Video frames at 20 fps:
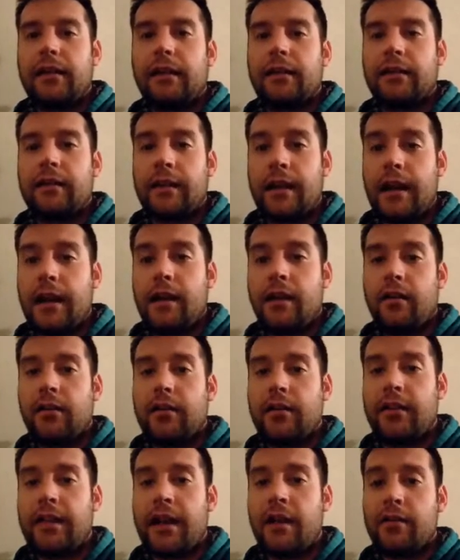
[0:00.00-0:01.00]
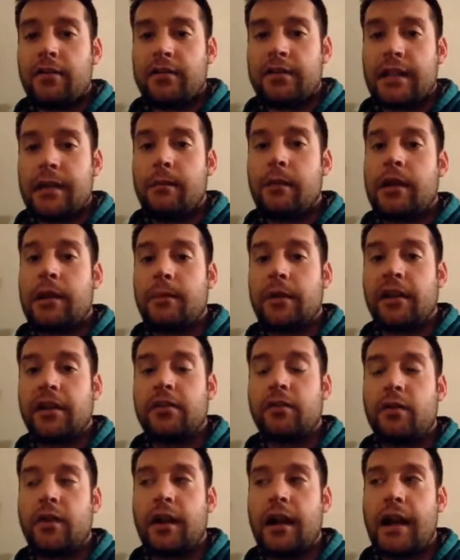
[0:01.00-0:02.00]
now that was them coming
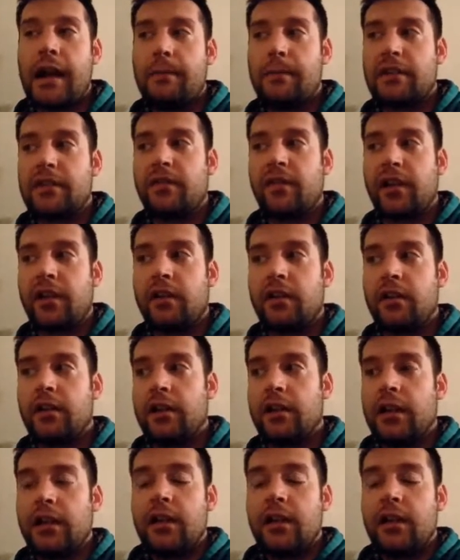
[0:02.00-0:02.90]
into our atmosphere.